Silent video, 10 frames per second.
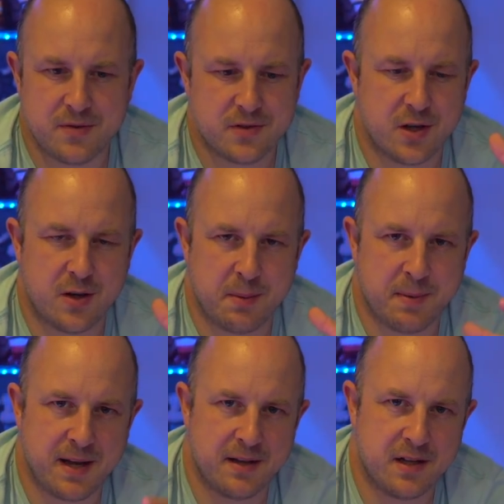so I'll be
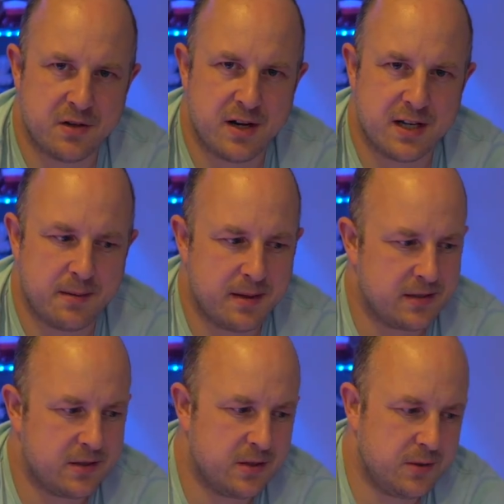paying a direct debit
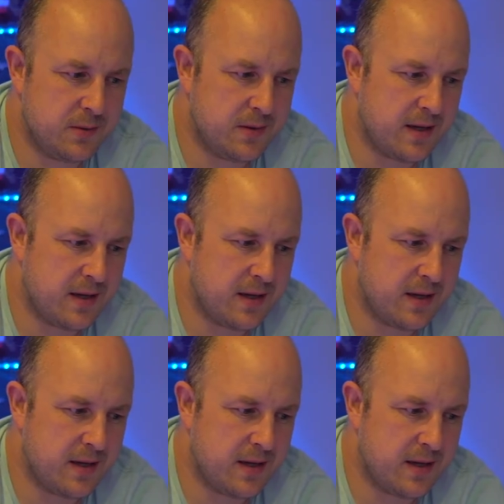to